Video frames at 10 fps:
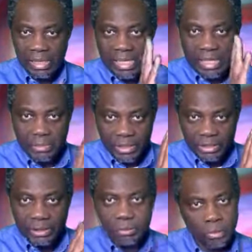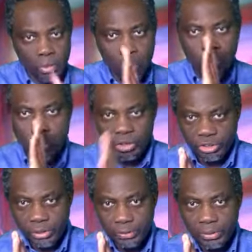image,
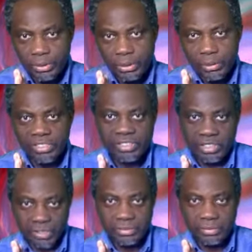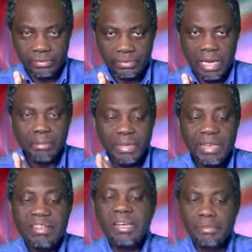worship, serve, and
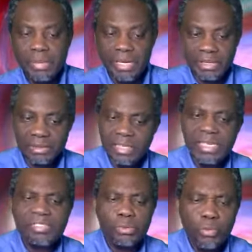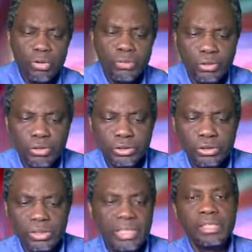being led by it. And there's a word of
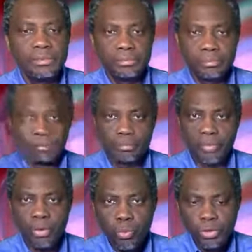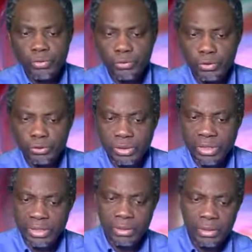caution here. A word of caution
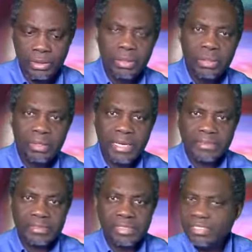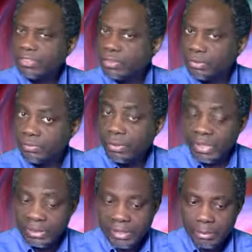here, that this is not fun
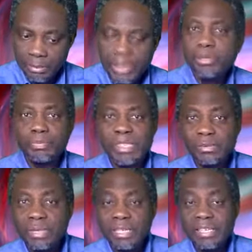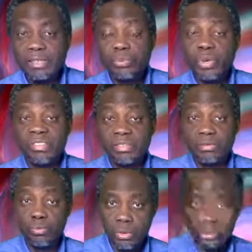and game, because particularly in the
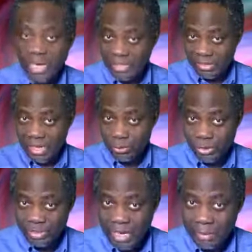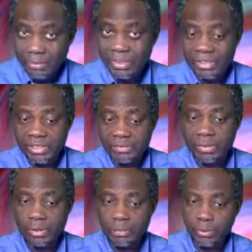Western world, and I know it's happening in
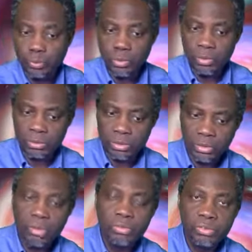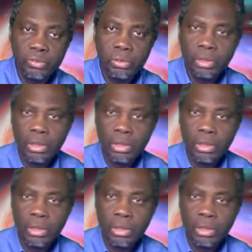developing world also,